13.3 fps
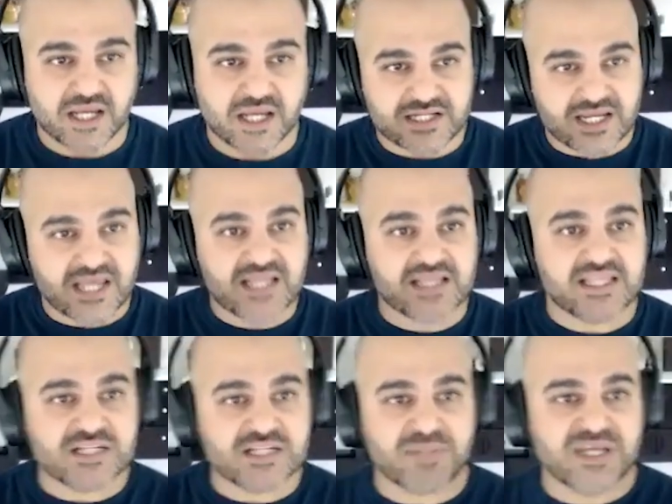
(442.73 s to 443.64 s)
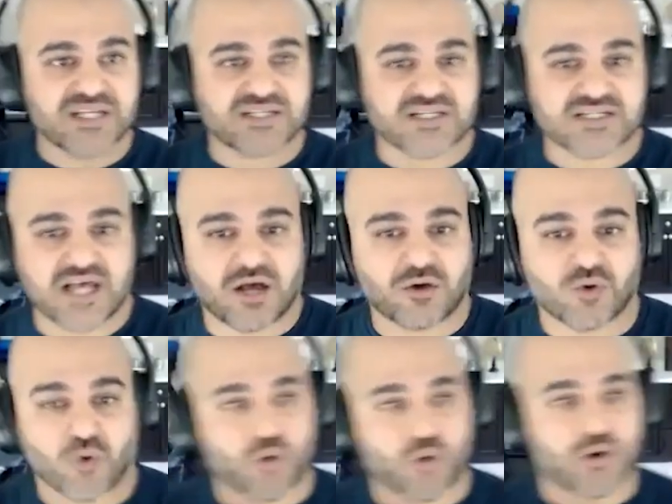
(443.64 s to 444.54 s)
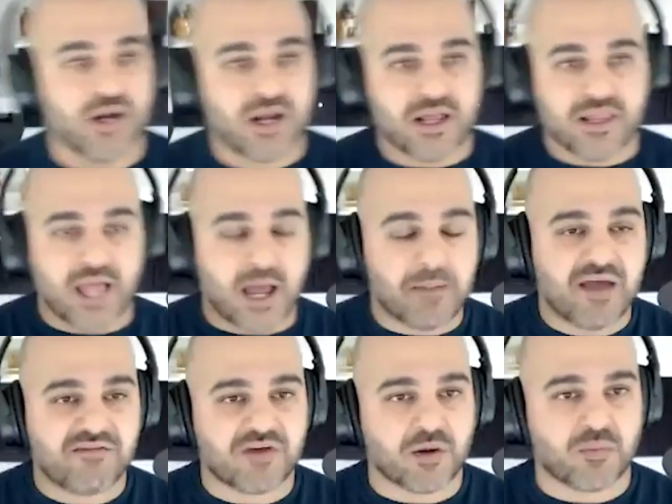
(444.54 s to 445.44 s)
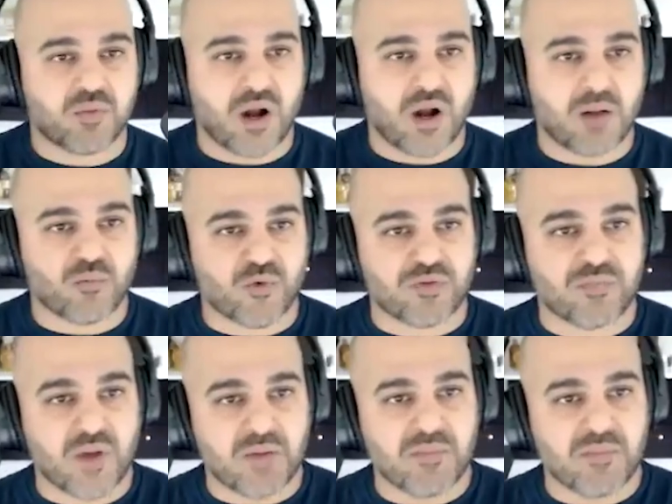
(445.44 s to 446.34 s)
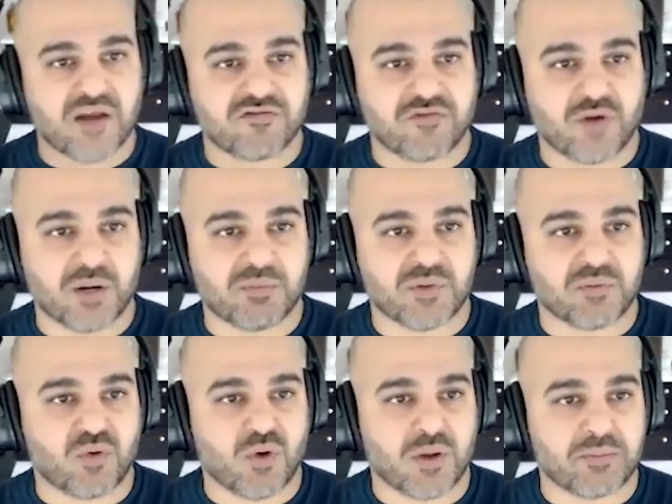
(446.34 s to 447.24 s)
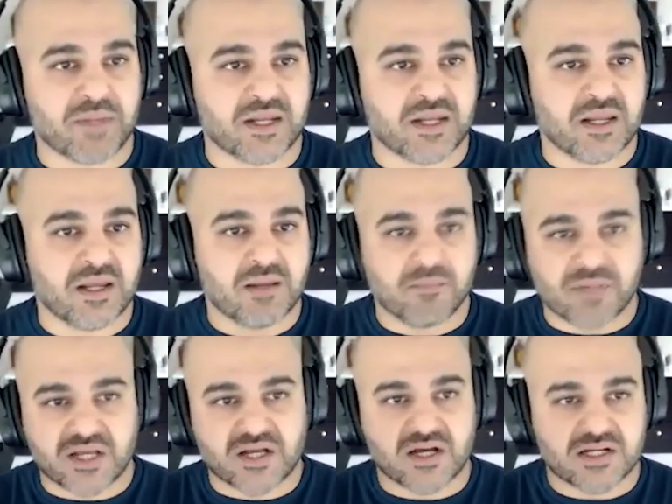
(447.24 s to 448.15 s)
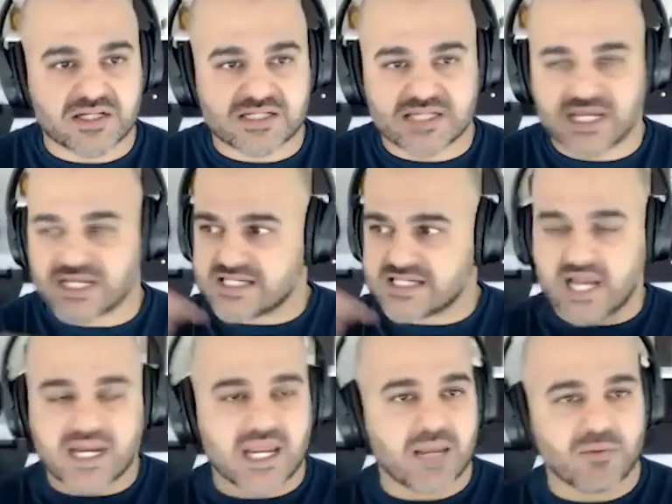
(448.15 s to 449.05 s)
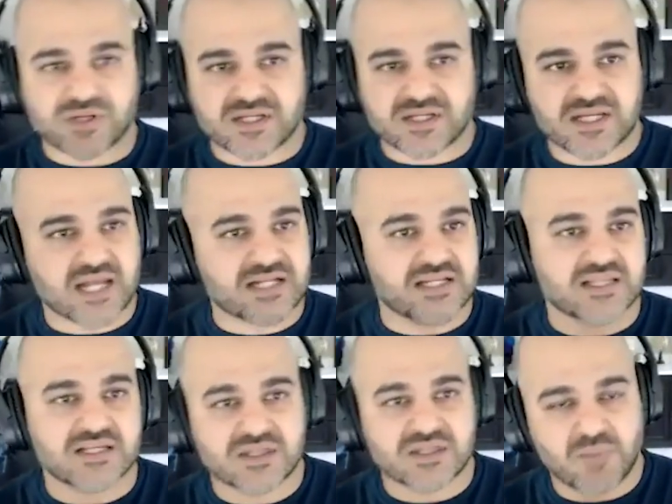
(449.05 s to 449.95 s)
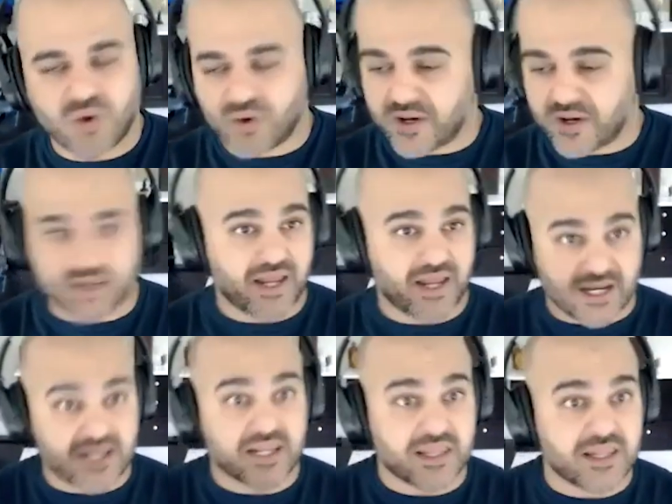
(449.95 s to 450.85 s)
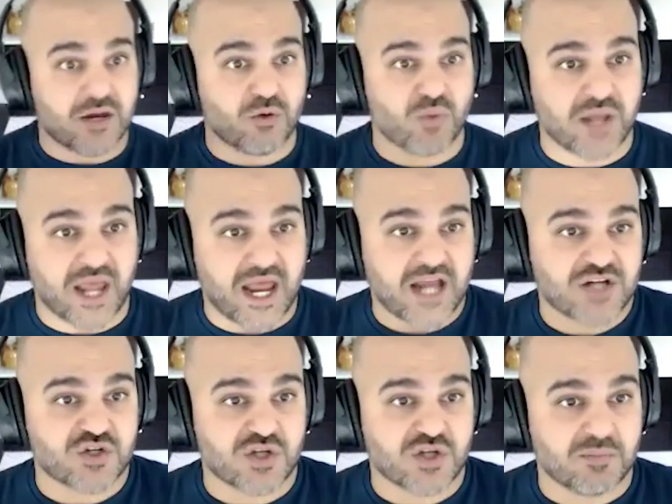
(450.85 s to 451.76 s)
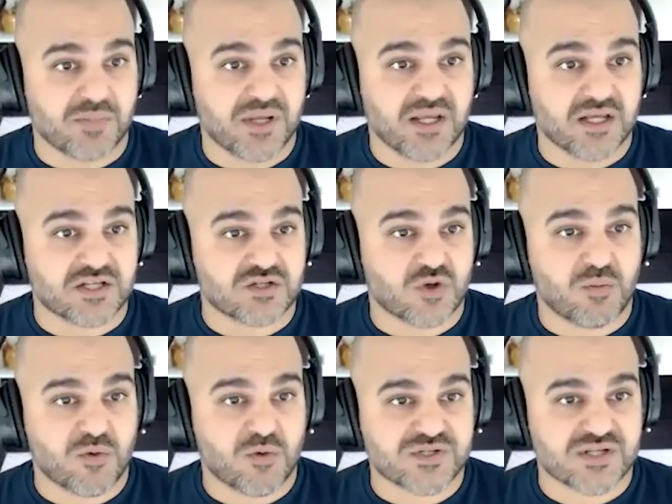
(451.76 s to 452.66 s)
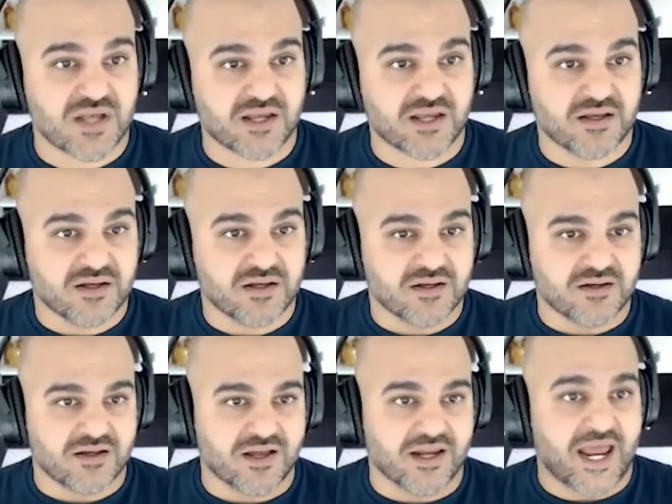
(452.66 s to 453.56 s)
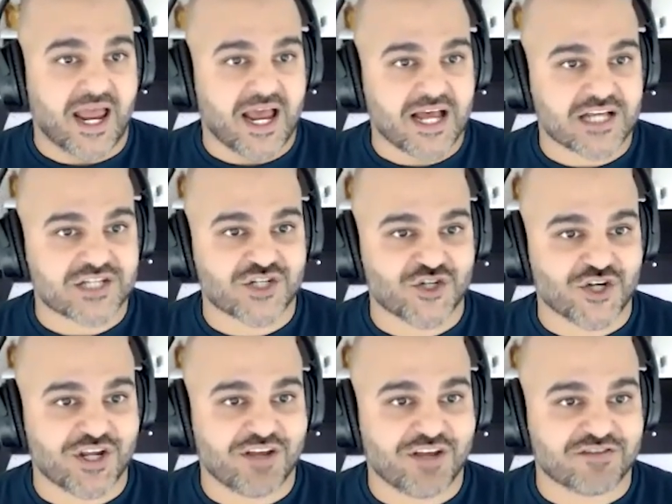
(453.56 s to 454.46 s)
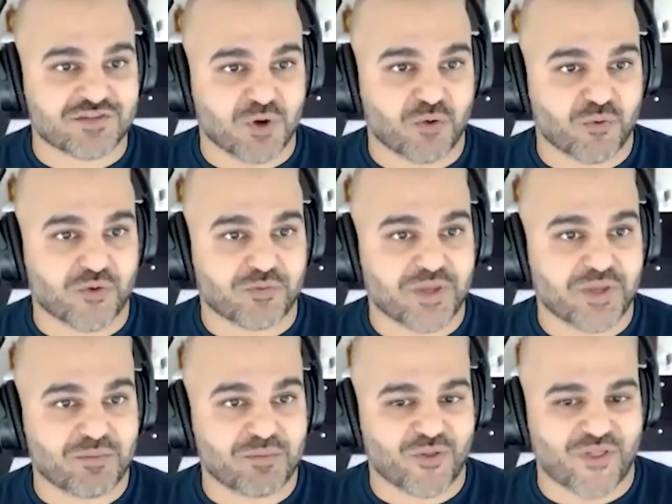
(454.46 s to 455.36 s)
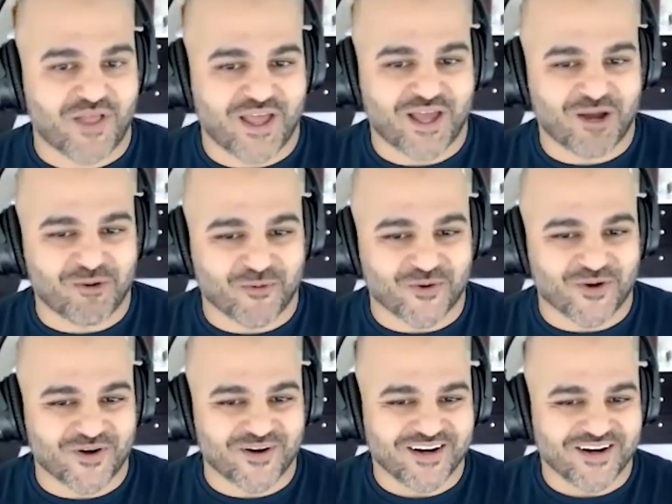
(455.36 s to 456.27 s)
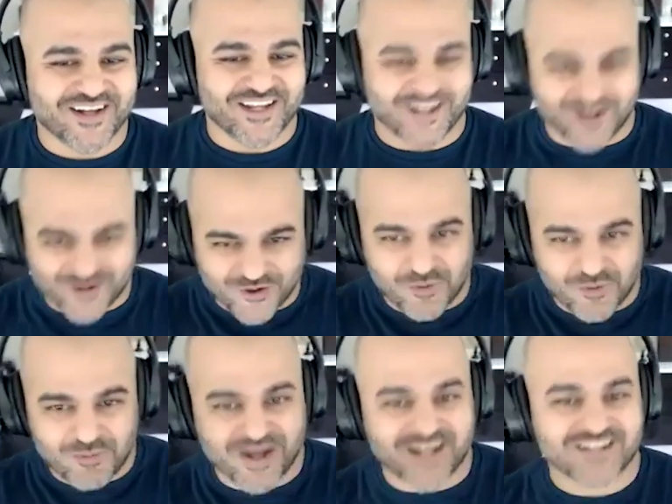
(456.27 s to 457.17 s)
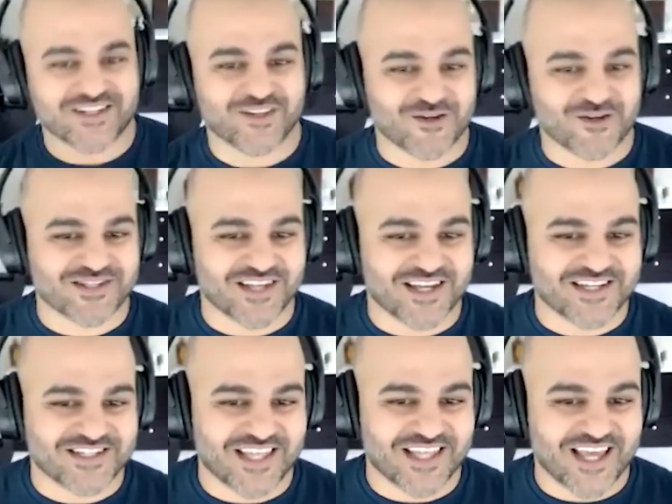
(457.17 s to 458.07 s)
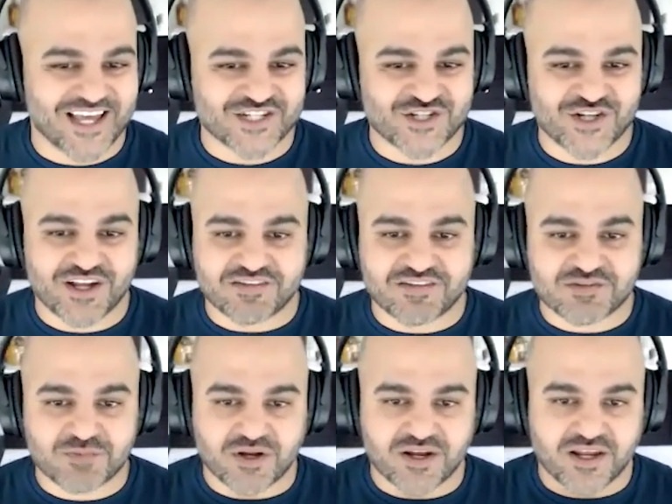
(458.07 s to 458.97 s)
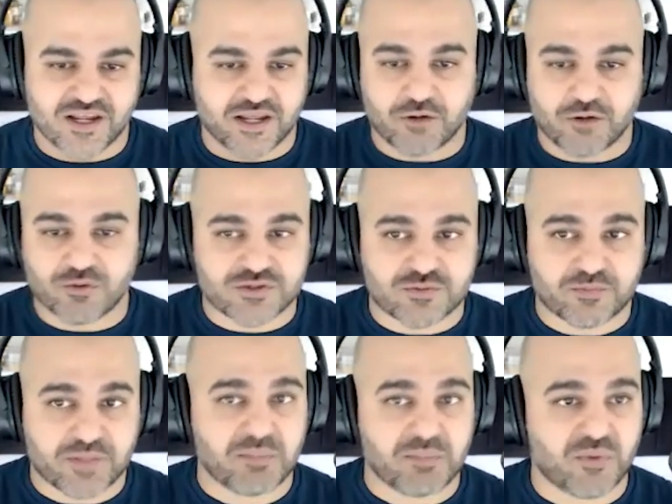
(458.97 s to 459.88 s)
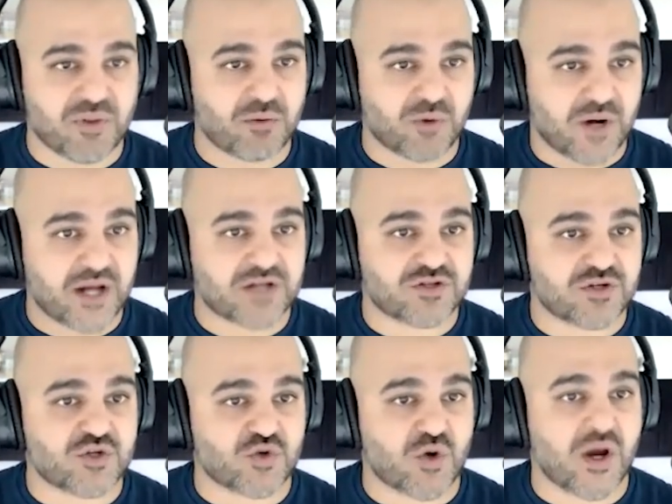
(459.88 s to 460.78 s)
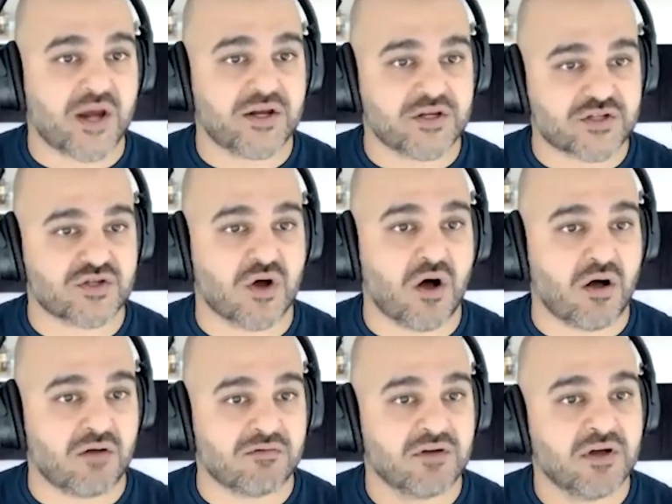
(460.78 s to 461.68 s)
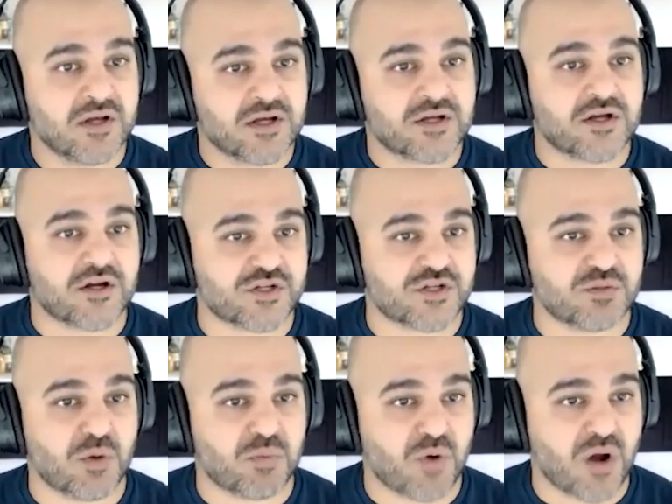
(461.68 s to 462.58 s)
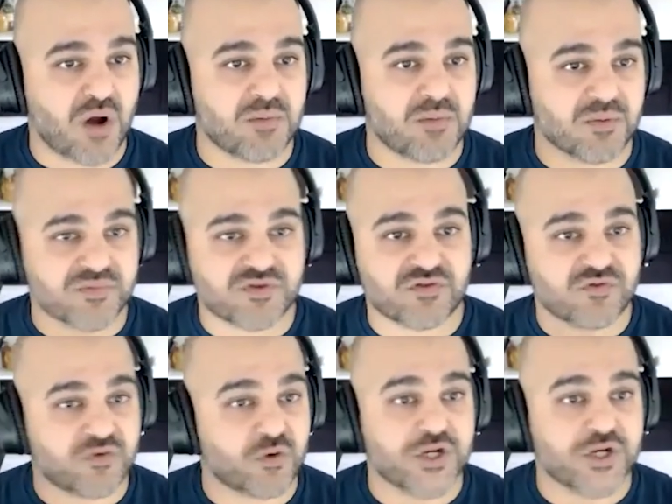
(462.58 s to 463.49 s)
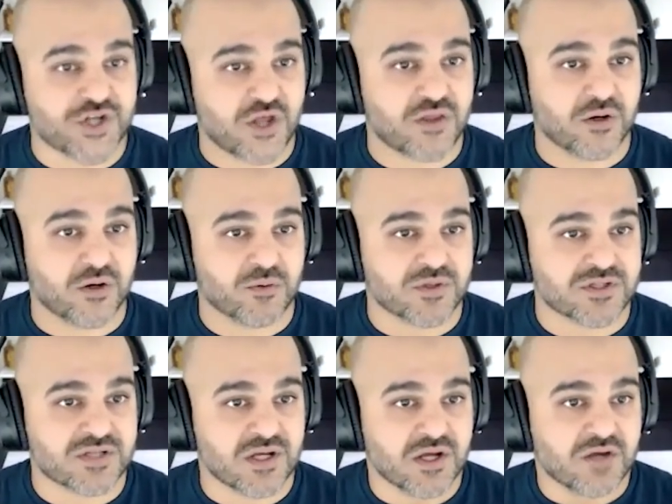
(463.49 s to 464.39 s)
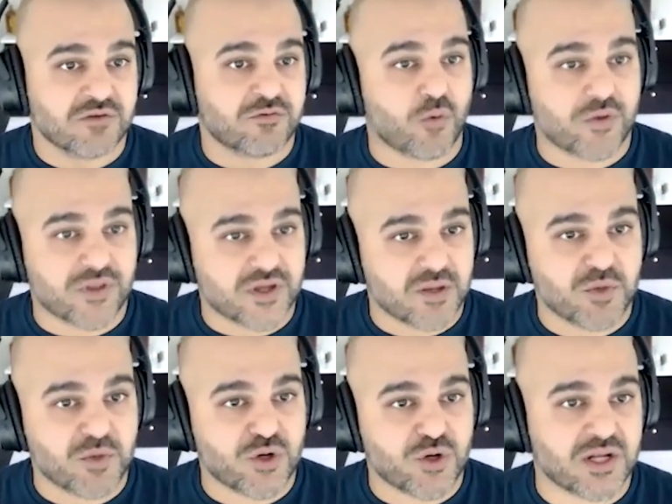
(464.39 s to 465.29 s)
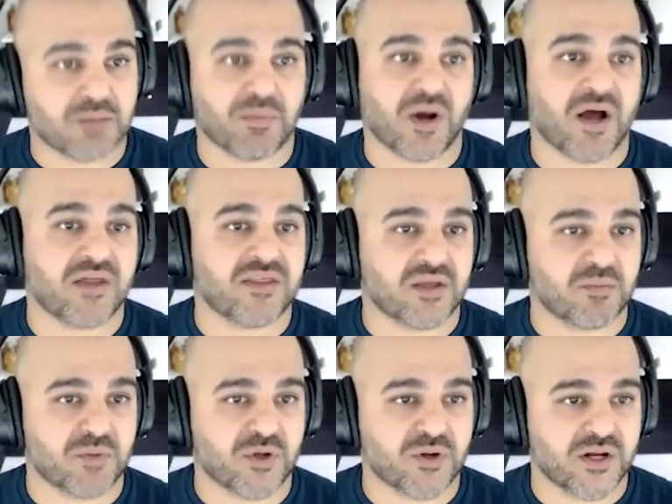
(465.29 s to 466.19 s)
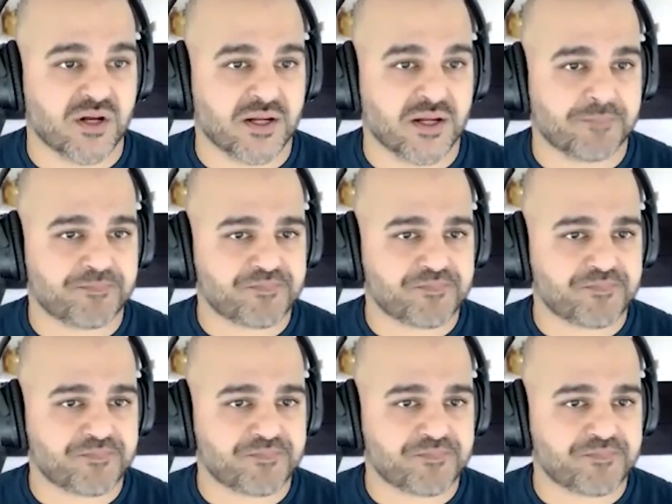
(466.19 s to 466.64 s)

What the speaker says: take these pieces out, or I'm having a problem with my MetaFrame deployment because it's not able to connect to this component. And there would actually be, it's almost like an Ask Jeeves, but with people that were, going back to those days, the Ask Jeeves, but it was people that were actually trying to solve customer problems for each other. It was for the community, by the community.